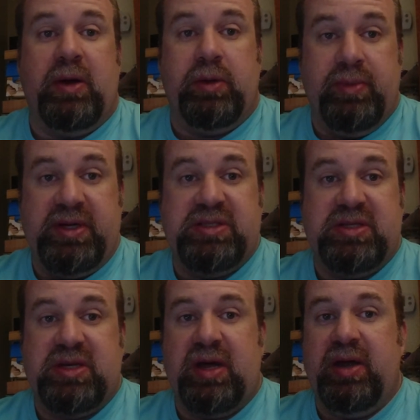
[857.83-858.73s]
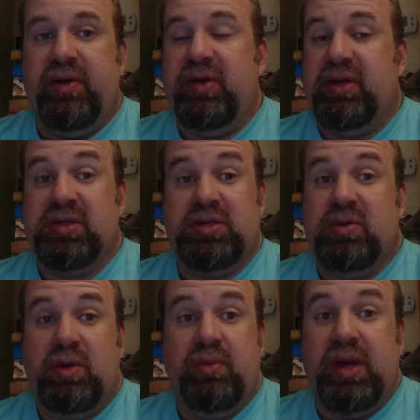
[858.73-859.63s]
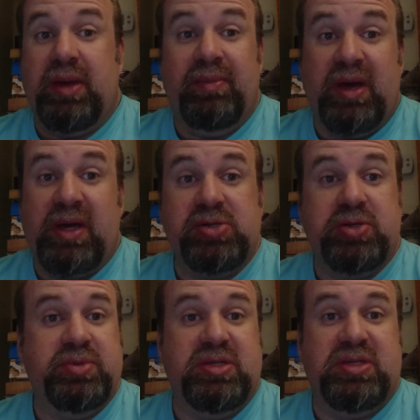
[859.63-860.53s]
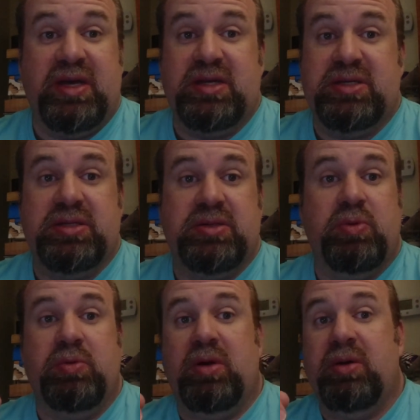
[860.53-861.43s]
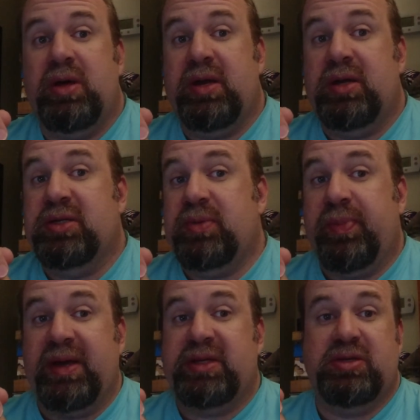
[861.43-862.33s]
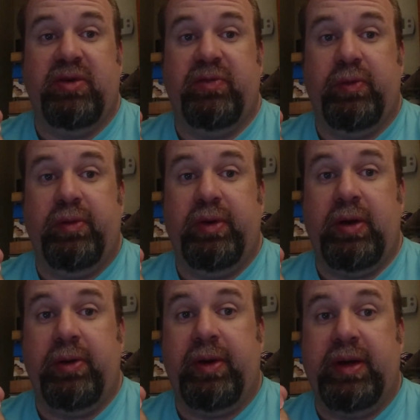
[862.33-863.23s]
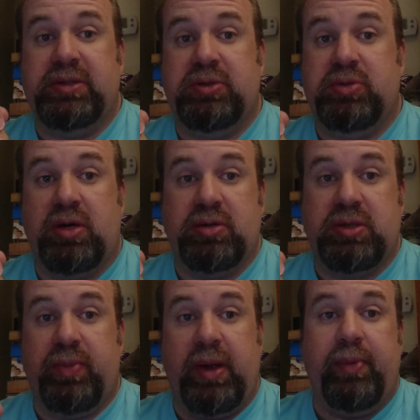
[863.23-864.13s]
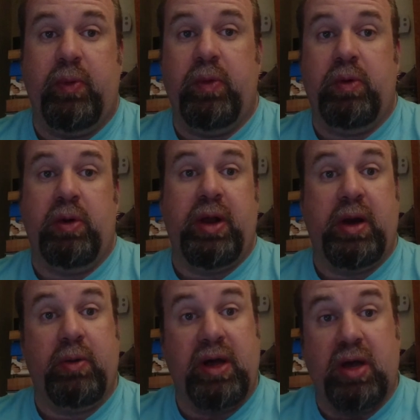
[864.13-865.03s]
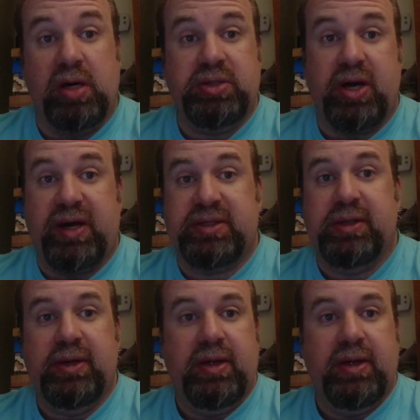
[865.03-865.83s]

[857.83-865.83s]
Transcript: the business side of it, is going to be making trips to Texas. We're going to learn how to inspect stuff. We're going to learn how to talk to people. We're going to learn how to write contracts.